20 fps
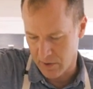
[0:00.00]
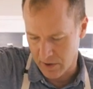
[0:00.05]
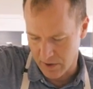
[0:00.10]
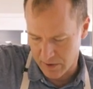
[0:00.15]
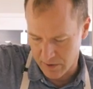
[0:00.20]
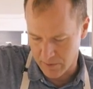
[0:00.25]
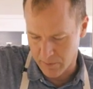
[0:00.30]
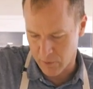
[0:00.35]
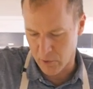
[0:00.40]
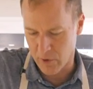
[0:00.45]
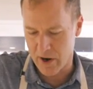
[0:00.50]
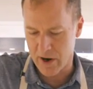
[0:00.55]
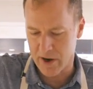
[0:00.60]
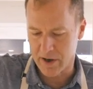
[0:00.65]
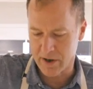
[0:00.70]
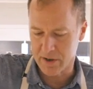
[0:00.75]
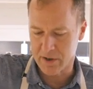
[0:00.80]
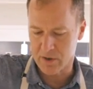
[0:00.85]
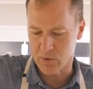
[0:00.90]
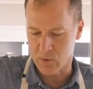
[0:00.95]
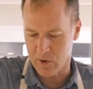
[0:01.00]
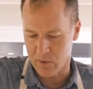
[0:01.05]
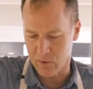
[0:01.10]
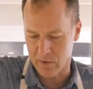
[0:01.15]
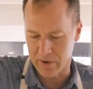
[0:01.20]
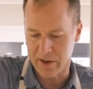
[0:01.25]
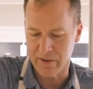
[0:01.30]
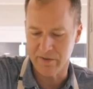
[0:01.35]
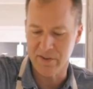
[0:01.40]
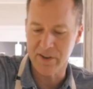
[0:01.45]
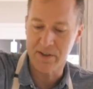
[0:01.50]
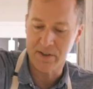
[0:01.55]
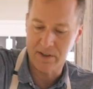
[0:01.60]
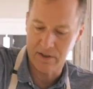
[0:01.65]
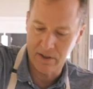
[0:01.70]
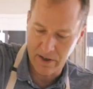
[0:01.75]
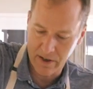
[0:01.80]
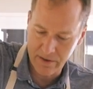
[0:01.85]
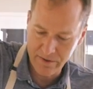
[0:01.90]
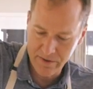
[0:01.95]
And the meringue is what will give this
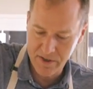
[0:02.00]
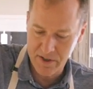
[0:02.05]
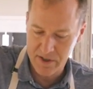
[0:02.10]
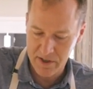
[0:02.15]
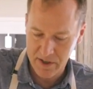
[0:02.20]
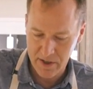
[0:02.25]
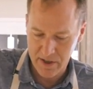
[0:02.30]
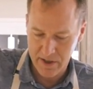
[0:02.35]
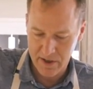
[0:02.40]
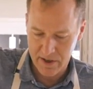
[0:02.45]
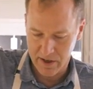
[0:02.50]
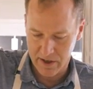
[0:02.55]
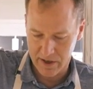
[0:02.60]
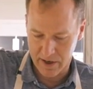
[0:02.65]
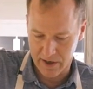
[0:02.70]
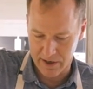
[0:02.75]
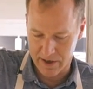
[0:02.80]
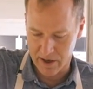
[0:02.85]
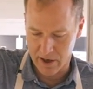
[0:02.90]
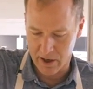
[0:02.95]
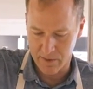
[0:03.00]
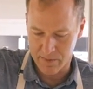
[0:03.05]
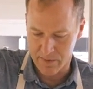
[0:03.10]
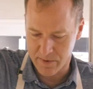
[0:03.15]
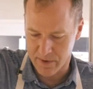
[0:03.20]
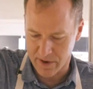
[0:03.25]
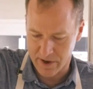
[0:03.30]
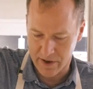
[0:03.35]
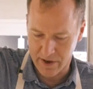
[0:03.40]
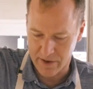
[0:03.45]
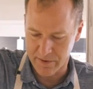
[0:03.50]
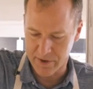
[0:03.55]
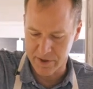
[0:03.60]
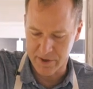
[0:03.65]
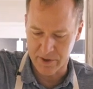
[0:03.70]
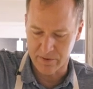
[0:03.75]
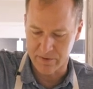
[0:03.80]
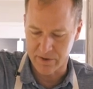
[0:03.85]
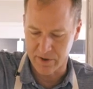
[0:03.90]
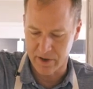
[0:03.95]
lift and help give the
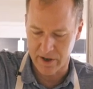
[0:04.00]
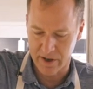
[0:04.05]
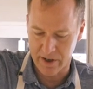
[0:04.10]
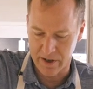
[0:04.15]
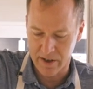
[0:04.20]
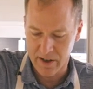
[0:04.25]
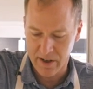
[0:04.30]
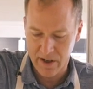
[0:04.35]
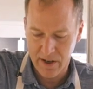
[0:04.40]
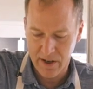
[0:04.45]
souffle